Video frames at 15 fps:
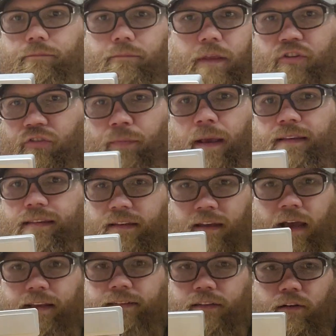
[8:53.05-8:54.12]
just makes it
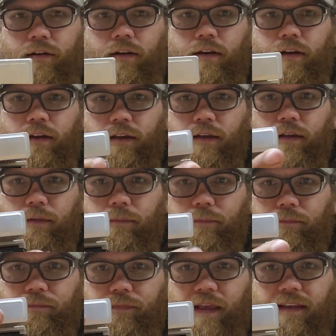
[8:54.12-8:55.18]
nicer.
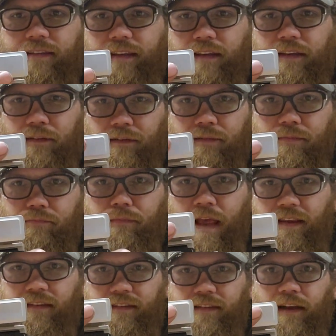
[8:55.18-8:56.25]
This is
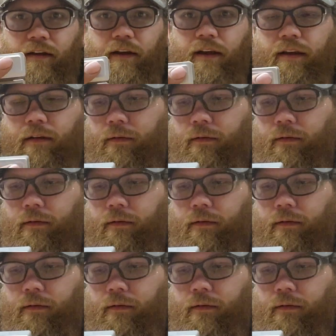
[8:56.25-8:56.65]
necessary.